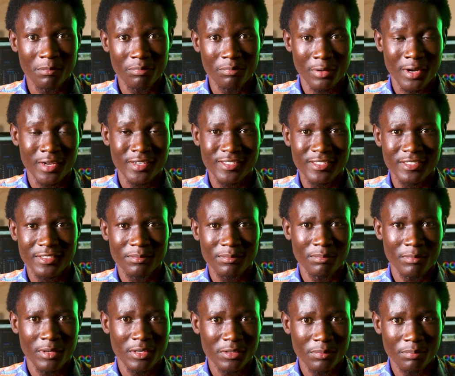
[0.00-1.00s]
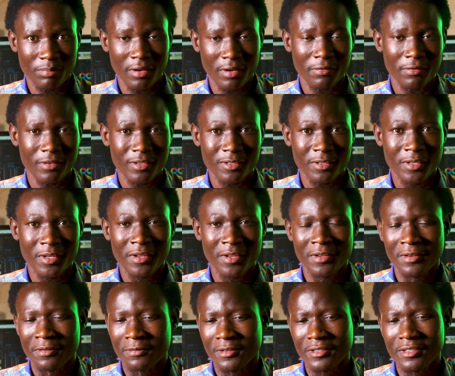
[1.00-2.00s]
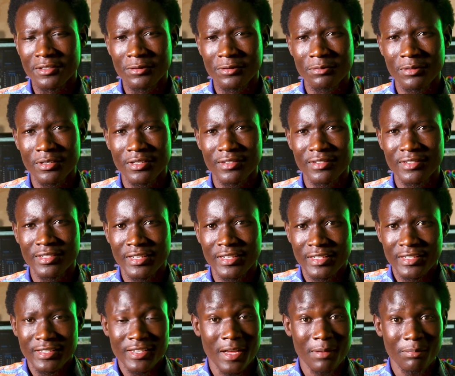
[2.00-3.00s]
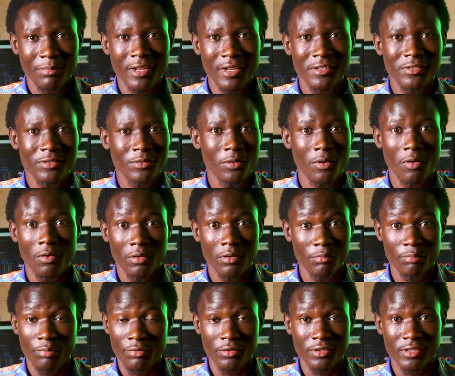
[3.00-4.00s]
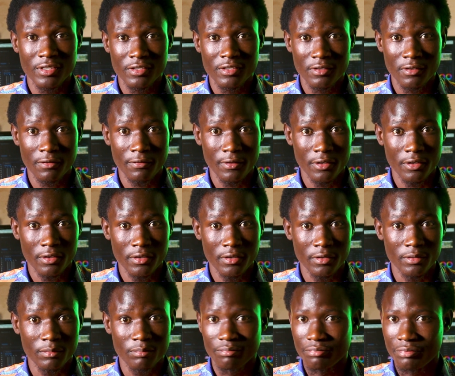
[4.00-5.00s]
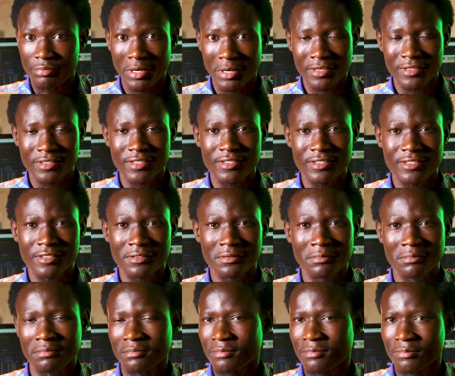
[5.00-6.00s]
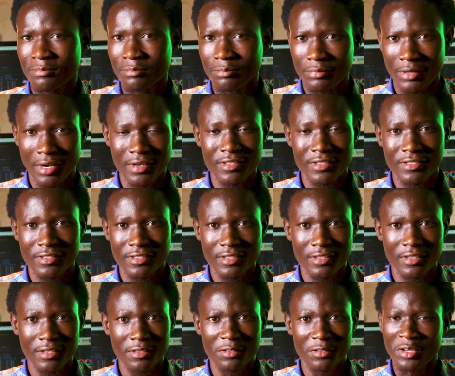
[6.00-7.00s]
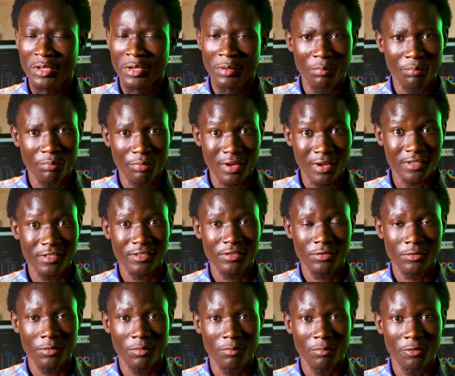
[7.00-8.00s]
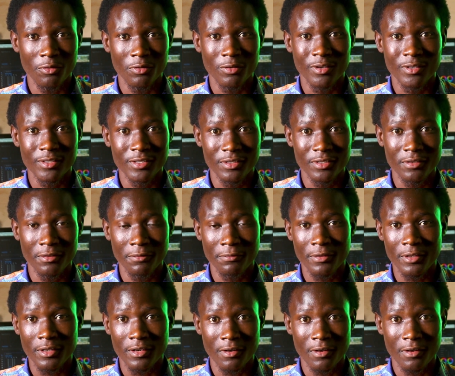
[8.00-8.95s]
Practice makes perfect. But this one, it applies to all process of learning. practice again, practice some more until you feel